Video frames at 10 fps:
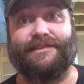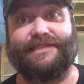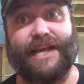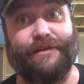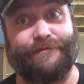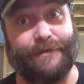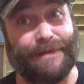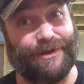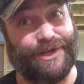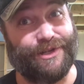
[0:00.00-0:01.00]
Sound
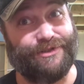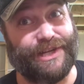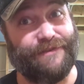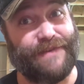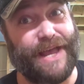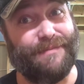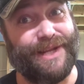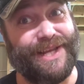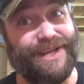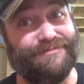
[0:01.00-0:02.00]
familiar, G
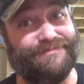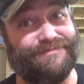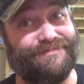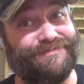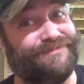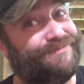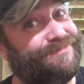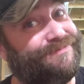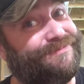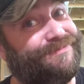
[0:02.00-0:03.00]
family?
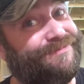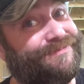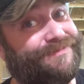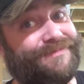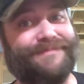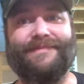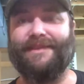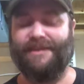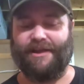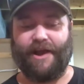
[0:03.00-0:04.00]
All
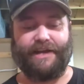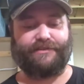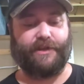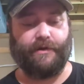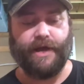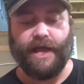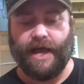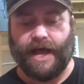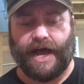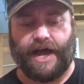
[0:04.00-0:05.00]
right, so
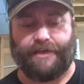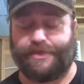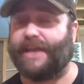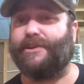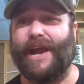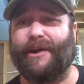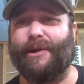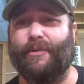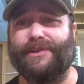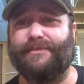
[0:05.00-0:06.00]
thank you,
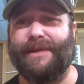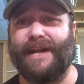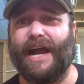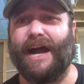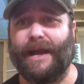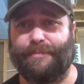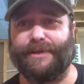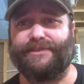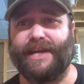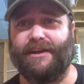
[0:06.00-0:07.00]
Harry Woodsman. I
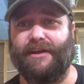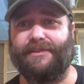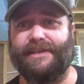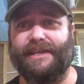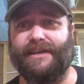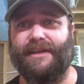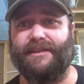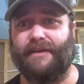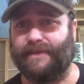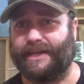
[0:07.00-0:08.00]
appreciate all the
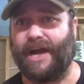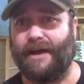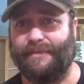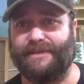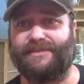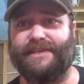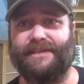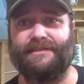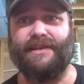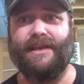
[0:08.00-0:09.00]
lovely comments,
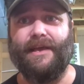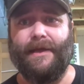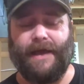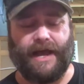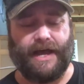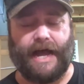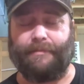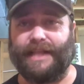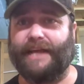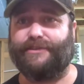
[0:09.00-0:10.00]
and
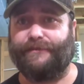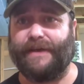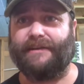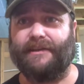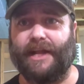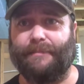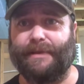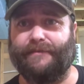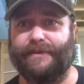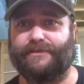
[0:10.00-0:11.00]
I'm glad you found a lot of
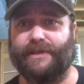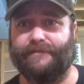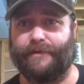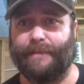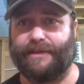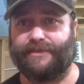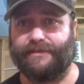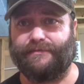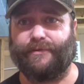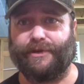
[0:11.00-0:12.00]
beneficial
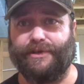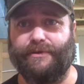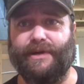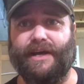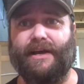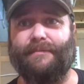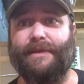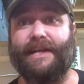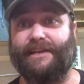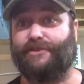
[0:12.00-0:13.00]
information for you.
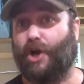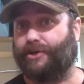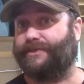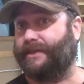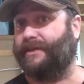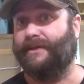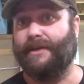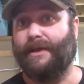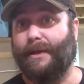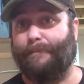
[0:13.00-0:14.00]
It is hard to
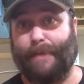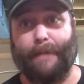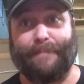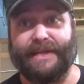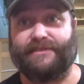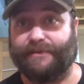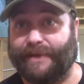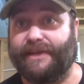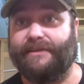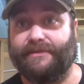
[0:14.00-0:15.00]
bump into
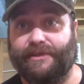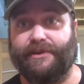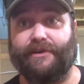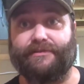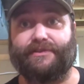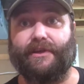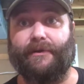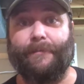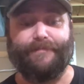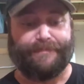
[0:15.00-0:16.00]
me, you know.
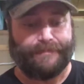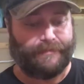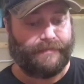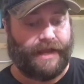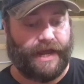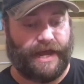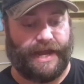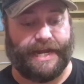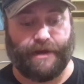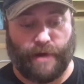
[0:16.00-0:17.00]
So
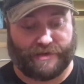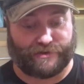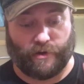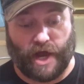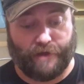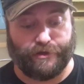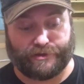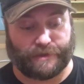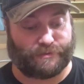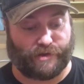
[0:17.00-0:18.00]
anyway, so other
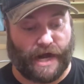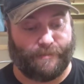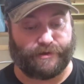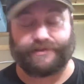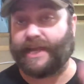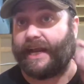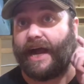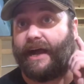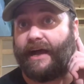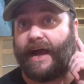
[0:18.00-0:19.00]
subscribers that
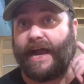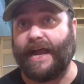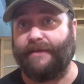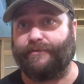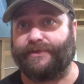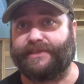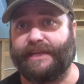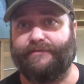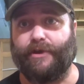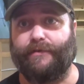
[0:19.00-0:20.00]
I have
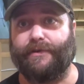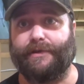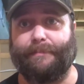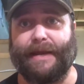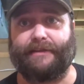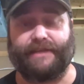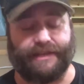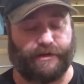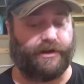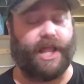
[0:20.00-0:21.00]
received over the past,
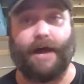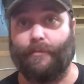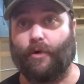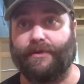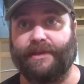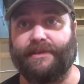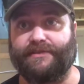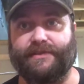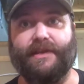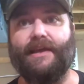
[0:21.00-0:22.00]
and there are a lot more than
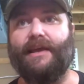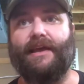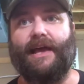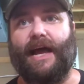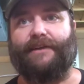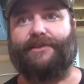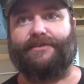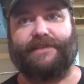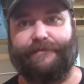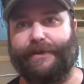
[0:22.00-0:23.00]
this. I
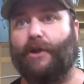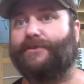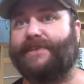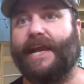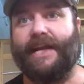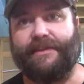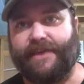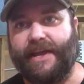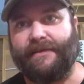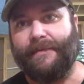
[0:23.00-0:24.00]
just, if you don't say
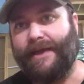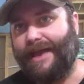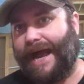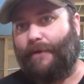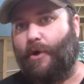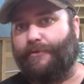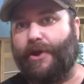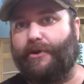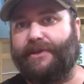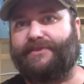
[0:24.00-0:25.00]
anything, I won't
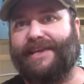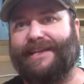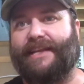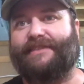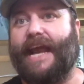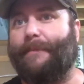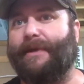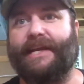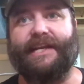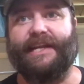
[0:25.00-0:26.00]
notice unless I
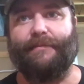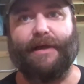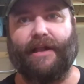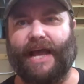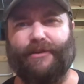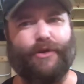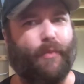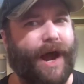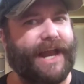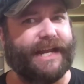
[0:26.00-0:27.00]
happen to get an email. I don't know
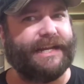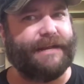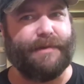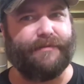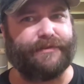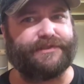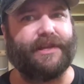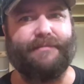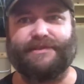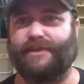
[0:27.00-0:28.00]
why I get an email for
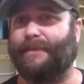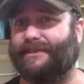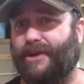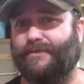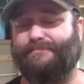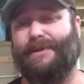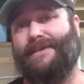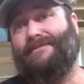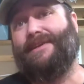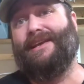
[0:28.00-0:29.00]
some and some I don't,
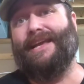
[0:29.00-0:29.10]
but